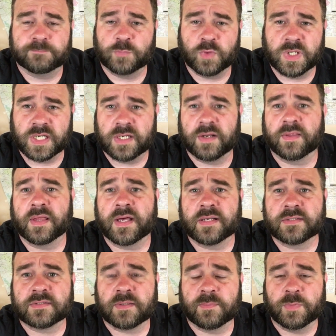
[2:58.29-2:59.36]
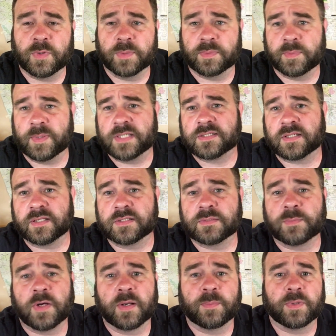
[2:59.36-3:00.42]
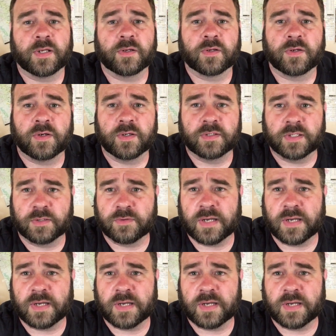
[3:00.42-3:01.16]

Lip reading: We'll get into that at some point, but basically it's a multiplayer card that